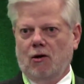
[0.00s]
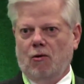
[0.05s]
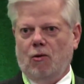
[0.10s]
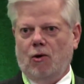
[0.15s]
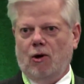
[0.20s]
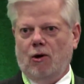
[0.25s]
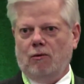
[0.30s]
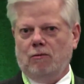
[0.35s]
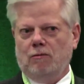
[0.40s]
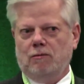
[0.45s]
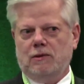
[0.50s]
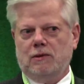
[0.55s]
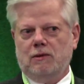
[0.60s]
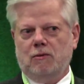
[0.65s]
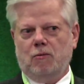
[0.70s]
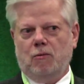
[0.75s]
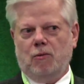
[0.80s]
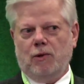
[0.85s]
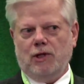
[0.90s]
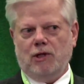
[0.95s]
Well,
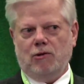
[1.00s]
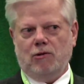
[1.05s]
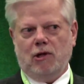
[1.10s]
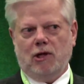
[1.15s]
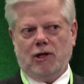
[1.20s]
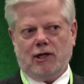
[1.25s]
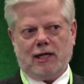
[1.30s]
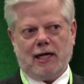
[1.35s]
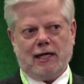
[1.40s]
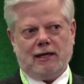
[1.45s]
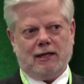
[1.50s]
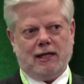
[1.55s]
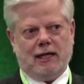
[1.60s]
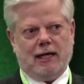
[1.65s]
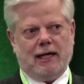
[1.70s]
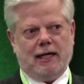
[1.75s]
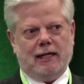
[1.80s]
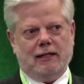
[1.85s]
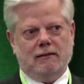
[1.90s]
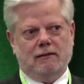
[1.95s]
when you look at
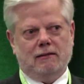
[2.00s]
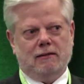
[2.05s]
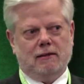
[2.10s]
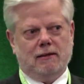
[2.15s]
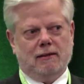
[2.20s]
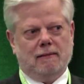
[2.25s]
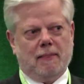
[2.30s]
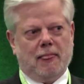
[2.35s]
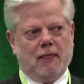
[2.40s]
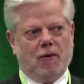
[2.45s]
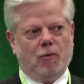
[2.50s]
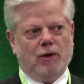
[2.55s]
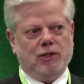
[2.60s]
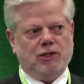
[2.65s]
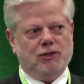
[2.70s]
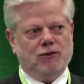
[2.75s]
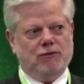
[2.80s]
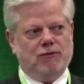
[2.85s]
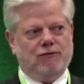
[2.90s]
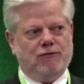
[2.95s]
that,
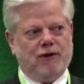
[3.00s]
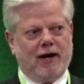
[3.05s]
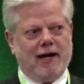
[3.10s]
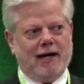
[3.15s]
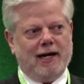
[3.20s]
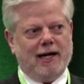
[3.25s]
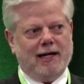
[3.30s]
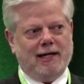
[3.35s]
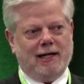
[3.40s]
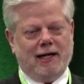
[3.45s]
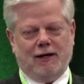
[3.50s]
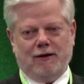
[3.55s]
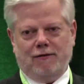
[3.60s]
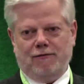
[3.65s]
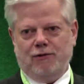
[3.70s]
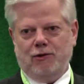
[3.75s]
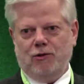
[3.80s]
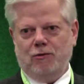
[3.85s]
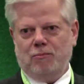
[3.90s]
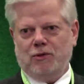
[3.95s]
what you find on a
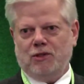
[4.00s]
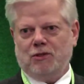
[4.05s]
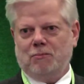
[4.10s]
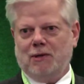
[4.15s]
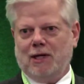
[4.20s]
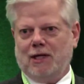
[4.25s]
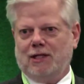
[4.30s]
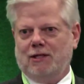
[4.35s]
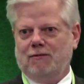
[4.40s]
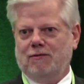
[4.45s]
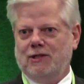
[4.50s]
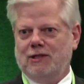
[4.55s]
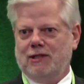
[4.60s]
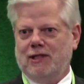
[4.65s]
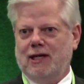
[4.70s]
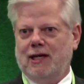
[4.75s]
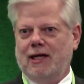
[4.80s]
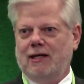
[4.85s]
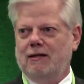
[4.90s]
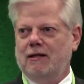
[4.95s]
food perspective is
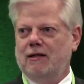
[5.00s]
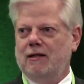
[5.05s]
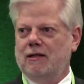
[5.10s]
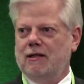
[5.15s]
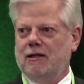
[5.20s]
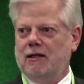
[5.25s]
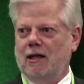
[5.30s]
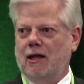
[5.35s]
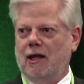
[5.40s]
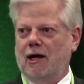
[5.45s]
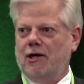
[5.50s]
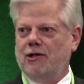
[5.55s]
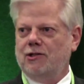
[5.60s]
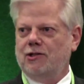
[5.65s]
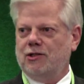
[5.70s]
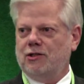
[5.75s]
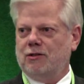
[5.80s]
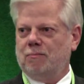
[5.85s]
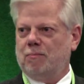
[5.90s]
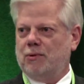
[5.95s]
that the
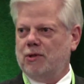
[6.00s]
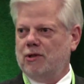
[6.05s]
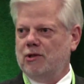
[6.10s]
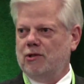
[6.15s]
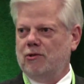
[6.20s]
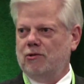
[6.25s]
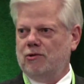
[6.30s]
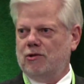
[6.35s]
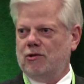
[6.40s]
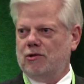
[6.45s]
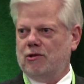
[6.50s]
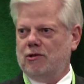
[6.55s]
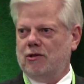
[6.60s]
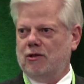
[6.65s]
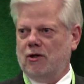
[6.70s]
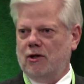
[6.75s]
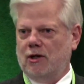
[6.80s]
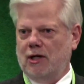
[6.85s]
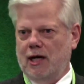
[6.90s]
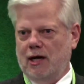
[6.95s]
largest
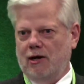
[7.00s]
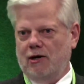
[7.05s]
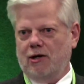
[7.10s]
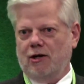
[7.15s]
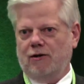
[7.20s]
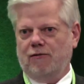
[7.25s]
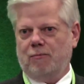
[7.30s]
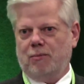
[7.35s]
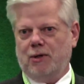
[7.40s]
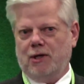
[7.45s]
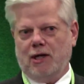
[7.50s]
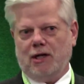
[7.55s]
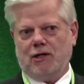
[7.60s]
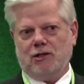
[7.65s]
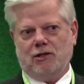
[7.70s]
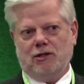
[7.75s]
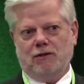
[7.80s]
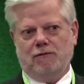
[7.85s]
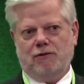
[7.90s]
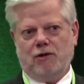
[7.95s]
producer or area of
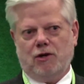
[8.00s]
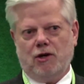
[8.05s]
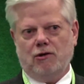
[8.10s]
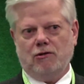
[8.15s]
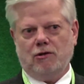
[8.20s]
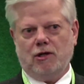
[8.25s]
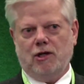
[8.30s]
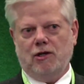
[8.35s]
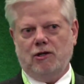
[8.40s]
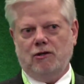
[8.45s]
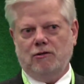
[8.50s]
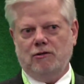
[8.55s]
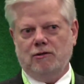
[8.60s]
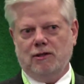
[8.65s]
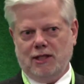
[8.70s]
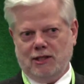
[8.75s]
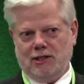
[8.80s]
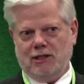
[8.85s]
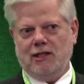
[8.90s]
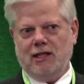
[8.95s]
production of cocoa
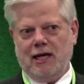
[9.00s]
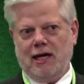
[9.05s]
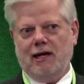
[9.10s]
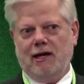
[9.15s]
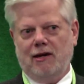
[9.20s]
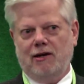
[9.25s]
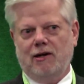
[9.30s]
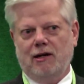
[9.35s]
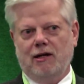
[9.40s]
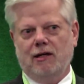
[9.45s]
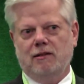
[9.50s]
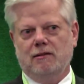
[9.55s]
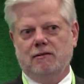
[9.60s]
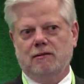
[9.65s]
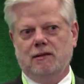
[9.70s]
is in that area.